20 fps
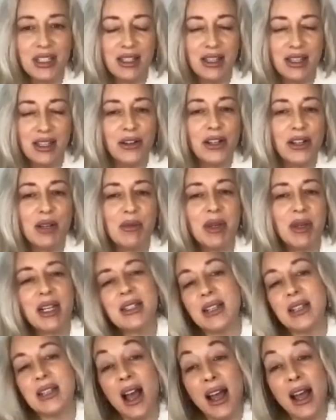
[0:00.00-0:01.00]
this theory,
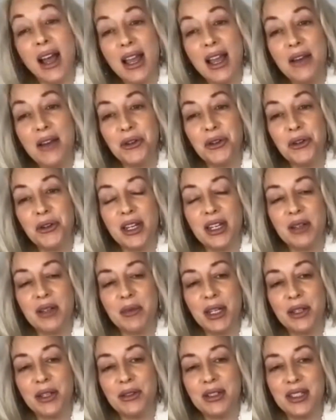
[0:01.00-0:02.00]
because I have created
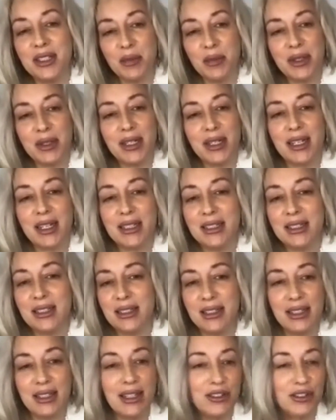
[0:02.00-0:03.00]
my own C B D
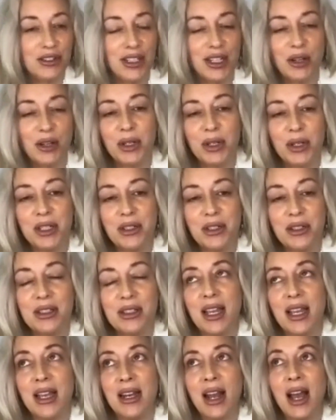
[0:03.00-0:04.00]
and T H C
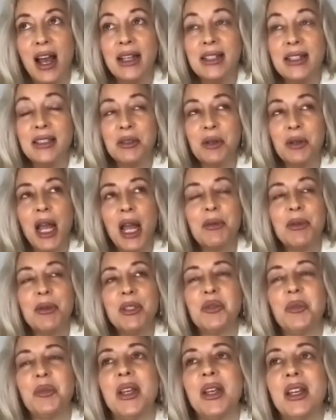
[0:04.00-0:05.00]
oils. And I, I would
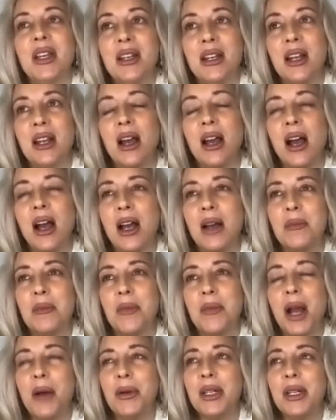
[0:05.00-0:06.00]
spend,
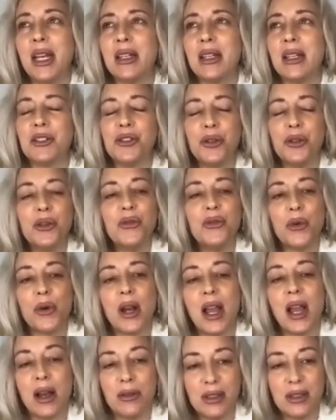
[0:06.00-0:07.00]
um, I would get like two to
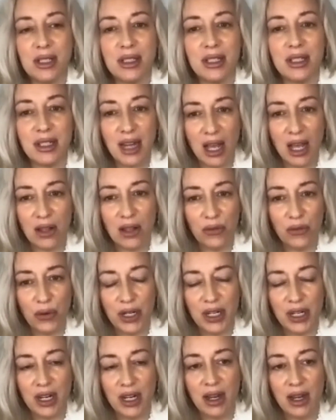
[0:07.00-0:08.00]
four ounces in
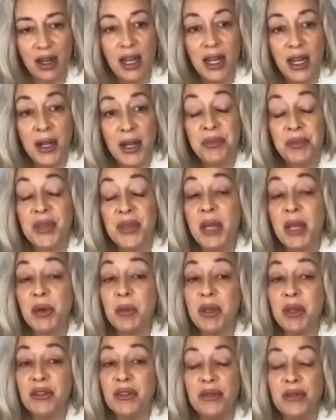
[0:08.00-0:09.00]
California, and they
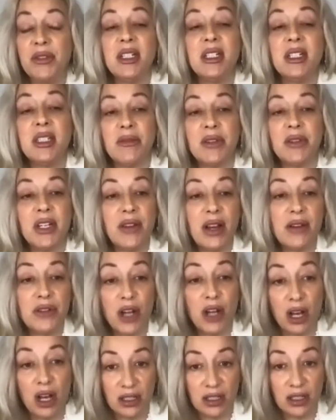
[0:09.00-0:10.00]
would be fifty to
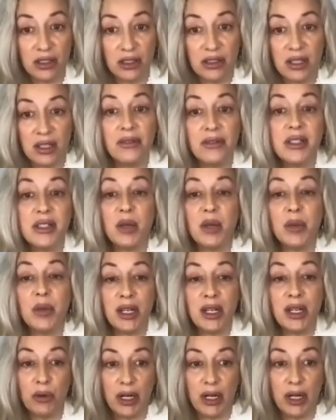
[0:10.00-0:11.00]
seventy-five dollars of C B
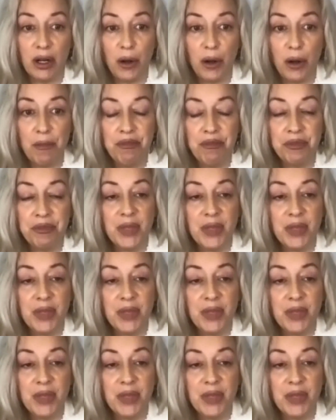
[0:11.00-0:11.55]
D oil.